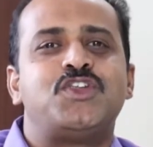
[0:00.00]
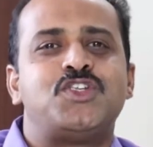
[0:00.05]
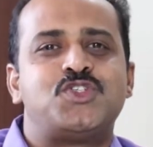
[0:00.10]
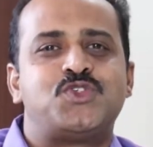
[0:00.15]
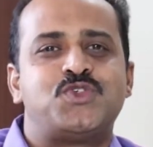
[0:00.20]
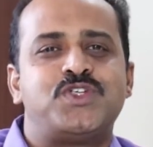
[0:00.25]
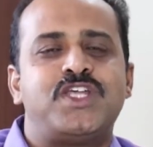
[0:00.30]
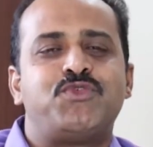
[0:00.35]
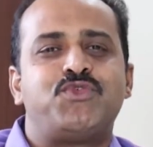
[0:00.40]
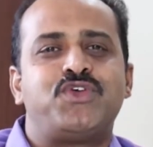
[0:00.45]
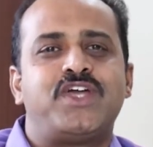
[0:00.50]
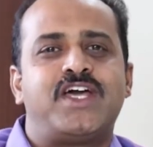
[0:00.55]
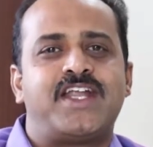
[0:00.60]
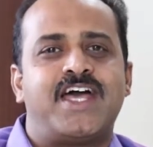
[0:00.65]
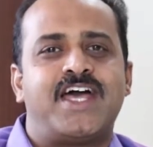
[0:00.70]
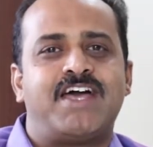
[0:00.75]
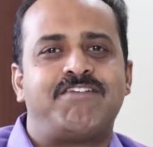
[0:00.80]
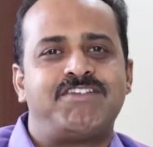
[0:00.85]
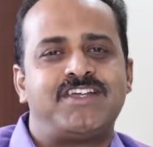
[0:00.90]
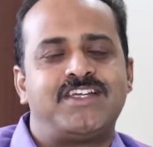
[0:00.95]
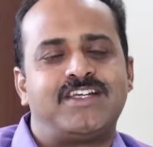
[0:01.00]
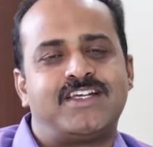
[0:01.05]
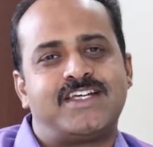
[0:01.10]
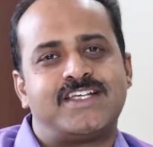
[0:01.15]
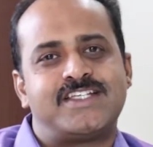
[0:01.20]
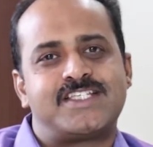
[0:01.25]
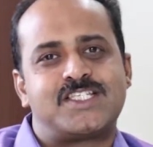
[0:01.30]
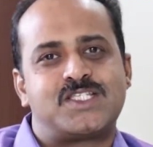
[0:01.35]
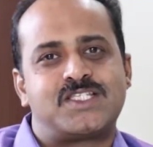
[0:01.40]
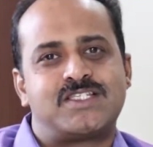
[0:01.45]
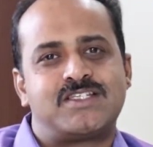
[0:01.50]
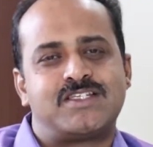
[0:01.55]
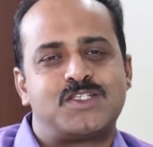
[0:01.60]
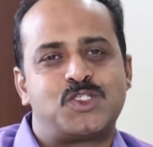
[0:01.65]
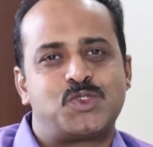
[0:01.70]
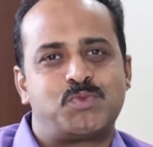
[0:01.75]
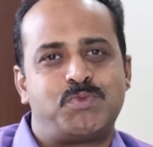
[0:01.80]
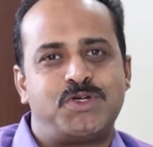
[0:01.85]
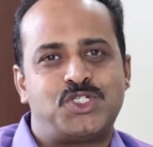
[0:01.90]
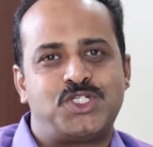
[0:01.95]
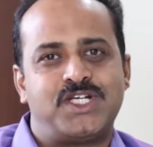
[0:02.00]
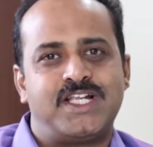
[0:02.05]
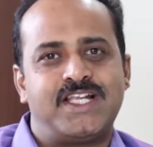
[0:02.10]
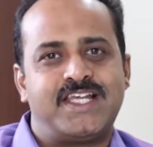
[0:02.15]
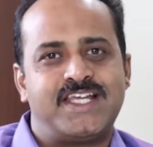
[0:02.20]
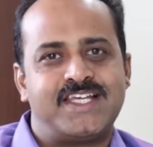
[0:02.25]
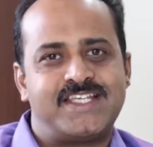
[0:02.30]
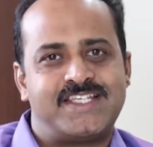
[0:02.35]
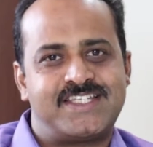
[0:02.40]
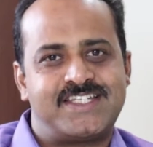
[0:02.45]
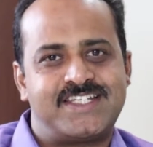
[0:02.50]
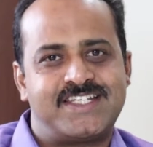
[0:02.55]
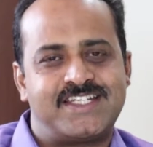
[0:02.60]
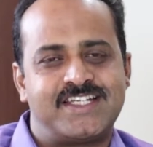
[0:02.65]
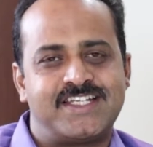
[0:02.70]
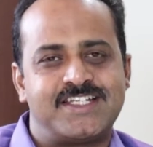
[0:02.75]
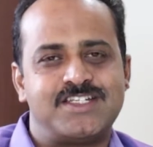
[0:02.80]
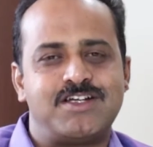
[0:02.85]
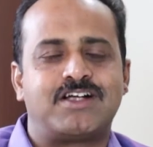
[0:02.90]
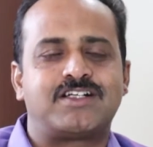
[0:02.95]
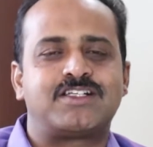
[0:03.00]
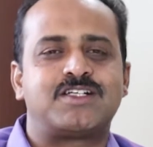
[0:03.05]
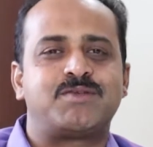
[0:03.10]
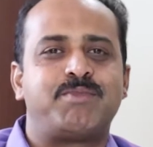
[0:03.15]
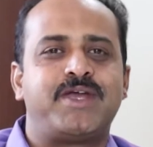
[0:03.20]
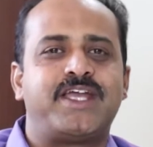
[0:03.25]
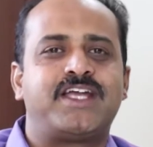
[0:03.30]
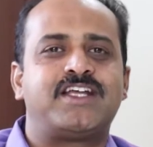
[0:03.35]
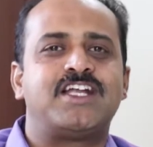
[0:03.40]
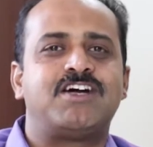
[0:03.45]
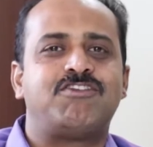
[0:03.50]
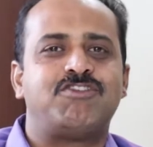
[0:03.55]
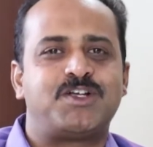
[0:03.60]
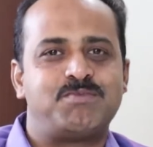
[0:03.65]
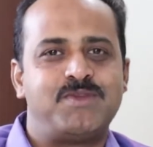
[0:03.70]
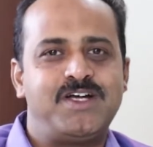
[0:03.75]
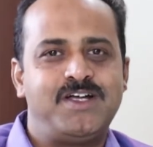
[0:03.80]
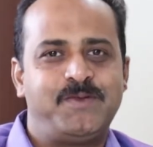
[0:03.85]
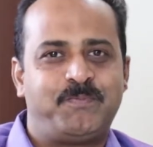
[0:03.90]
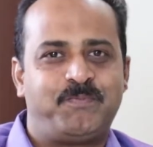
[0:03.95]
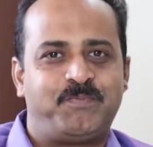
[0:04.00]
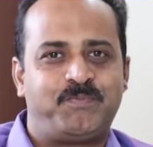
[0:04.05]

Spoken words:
Today we are having a special guest, Dr.Meghna Verma,